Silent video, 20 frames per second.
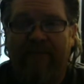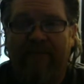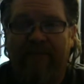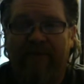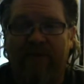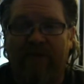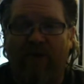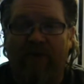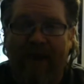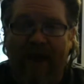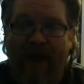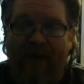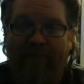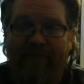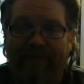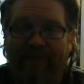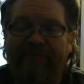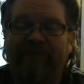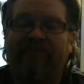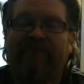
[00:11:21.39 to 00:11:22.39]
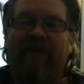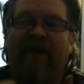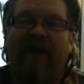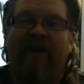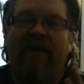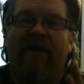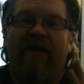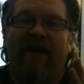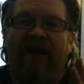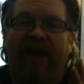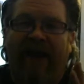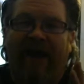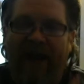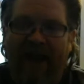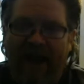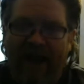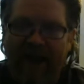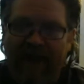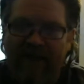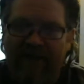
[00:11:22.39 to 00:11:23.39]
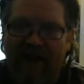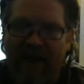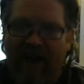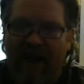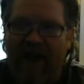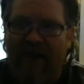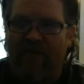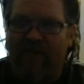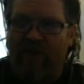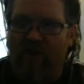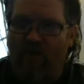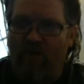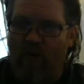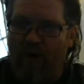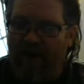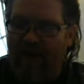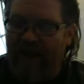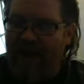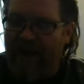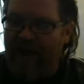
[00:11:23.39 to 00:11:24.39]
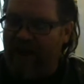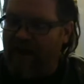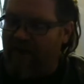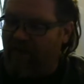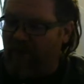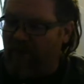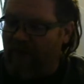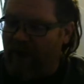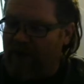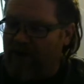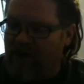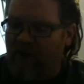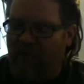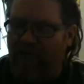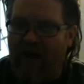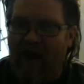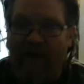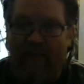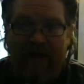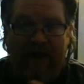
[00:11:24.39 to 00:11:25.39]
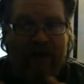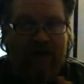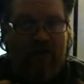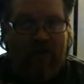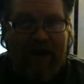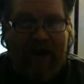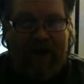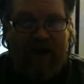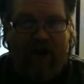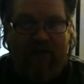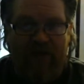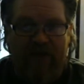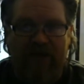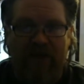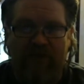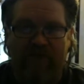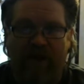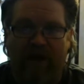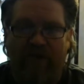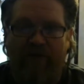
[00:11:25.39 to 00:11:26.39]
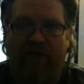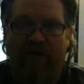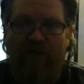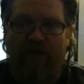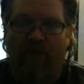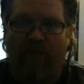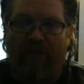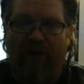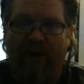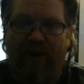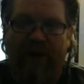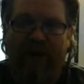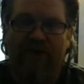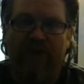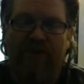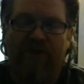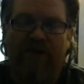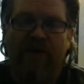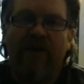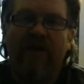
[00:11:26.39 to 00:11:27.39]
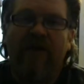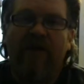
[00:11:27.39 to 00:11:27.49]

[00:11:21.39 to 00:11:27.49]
So now, anytime you want any information about me, it's right here. This is my official page.